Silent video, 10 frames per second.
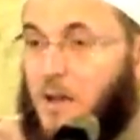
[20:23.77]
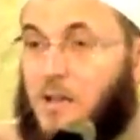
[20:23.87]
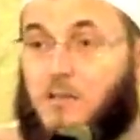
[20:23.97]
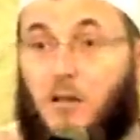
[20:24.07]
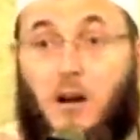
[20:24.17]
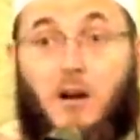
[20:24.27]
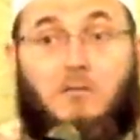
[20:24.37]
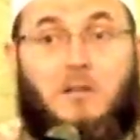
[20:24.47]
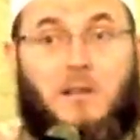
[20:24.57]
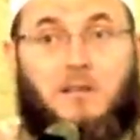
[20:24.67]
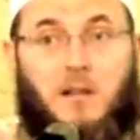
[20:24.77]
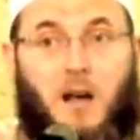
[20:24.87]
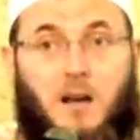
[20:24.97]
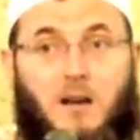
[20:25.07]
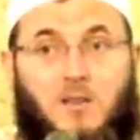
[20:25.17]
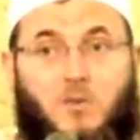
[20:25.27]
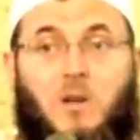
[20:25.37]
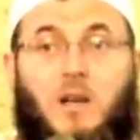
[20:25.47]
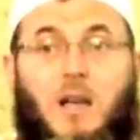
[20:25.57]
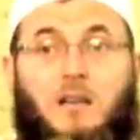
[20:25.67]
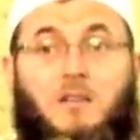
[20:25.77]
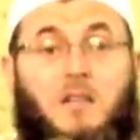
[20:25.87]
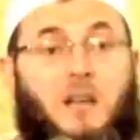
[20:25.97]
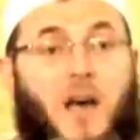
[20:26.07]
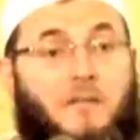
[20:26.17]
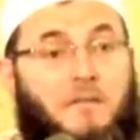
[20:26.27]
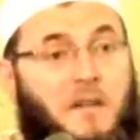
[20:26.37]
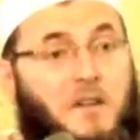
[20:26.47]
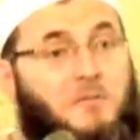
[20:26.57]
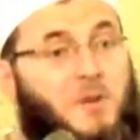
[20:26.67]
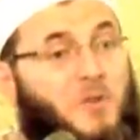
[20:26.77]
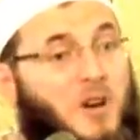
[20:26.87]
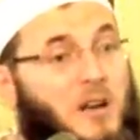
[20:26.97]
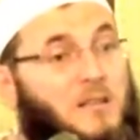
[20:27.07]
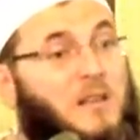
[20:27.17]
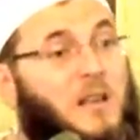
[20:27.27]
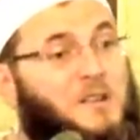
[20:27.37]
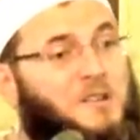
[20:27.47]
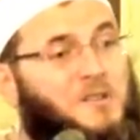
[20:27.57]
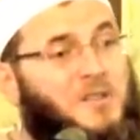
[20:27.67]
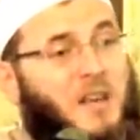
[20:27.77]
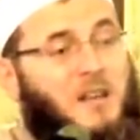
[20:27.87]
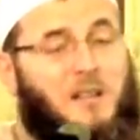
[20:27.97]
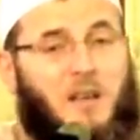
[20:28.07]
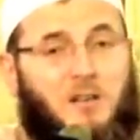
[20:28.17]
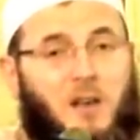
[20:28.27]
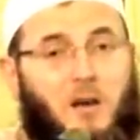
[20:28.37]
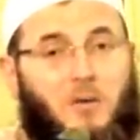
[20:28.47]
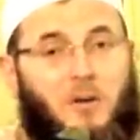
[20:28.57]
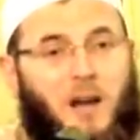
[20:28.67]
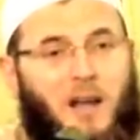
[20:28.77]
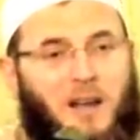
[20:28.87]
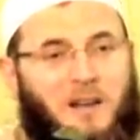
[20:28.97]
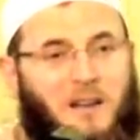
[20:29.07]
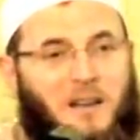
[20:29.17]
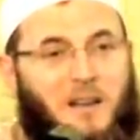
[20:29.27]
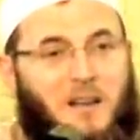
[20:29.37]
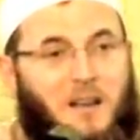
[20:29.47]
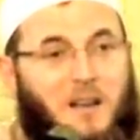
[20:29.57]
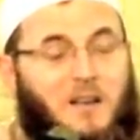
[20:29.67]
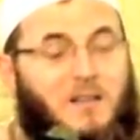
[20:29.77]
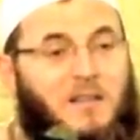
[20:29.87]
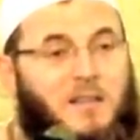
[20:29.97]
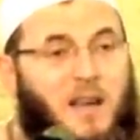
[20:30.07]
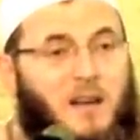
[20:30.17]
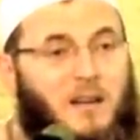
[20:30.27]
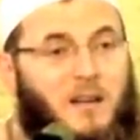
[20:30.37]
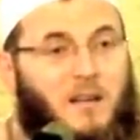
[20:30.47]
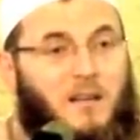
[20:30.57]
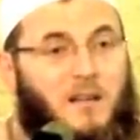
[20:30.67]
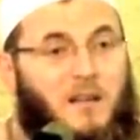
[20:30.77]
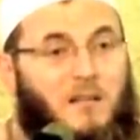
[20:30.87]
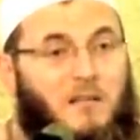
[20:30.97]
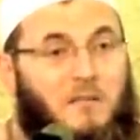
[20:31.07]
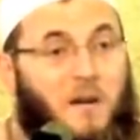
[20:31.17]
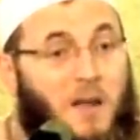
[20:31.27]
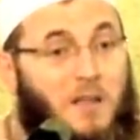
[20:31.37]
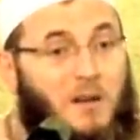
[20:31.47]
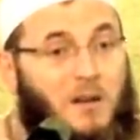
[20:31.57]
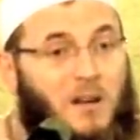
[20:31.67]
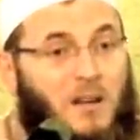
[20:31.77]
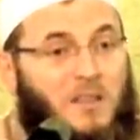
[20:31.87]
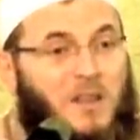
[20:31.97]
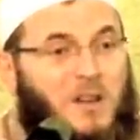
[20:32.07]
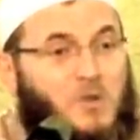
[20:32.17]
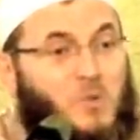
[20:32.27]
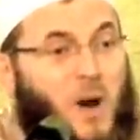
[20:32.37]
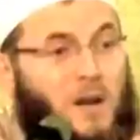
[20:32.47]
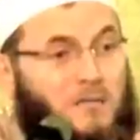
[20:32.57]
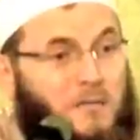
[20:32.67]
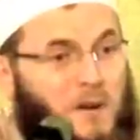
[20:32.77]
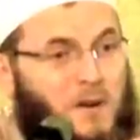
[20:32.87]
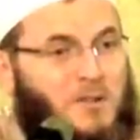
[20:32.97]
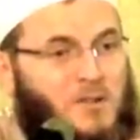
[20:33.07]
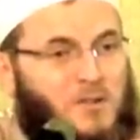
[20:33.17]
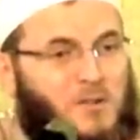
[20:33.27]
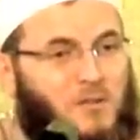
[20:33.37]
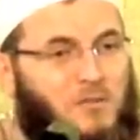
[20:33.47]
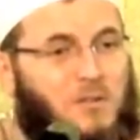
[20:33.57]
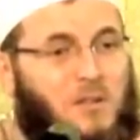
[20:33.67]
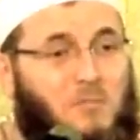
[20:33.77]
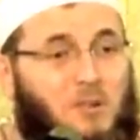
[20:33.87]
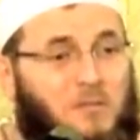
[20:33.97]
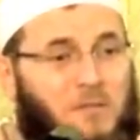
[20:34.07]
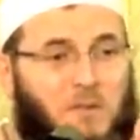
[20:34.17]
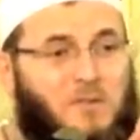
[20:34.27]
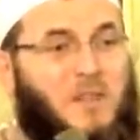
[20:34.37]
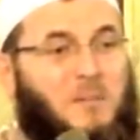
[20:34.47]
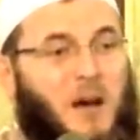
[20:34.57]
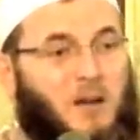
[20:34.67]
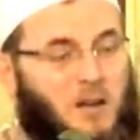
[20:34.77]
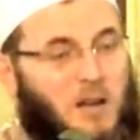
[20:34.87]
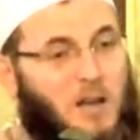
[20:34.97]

His daughter was a scholar as well, and she had finished memorizing and understanding the entire Quran. She said, Father, there is one verse which I'm confused about.